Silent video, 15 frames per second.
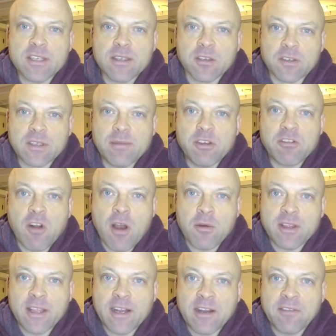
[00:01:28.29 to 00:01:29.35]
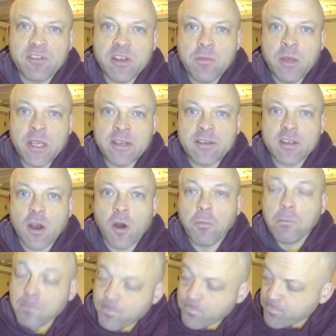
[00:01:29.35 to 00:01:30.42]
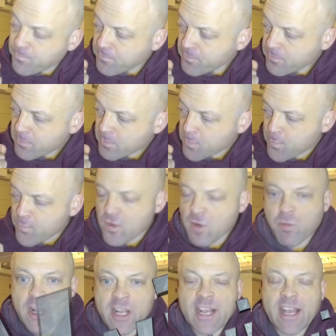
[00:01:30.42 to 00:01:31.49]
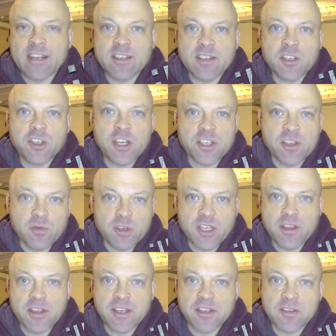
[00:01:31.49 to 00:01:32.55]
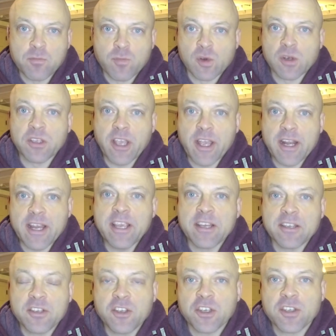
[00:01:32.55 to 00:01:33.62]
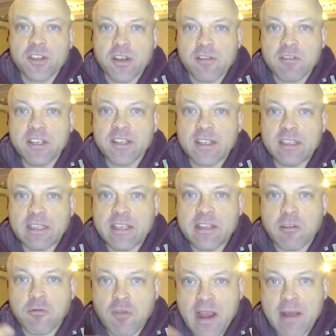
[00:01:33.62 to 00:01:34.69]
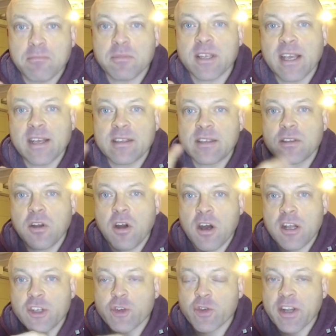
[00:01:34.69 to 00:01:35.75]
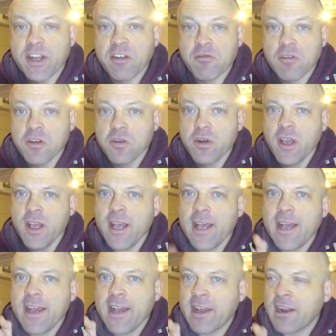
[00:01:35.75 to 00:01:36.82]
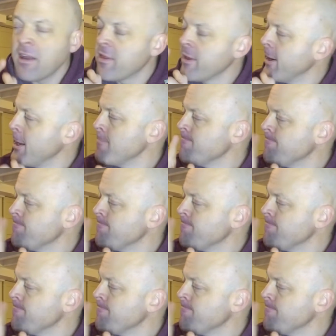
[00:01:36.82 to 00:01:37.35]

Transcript: still something wrong with that FTP. So Brent had a suggestion which I think is brilliant. He had just done recently the ramp test on TrainerRoad, and I thought,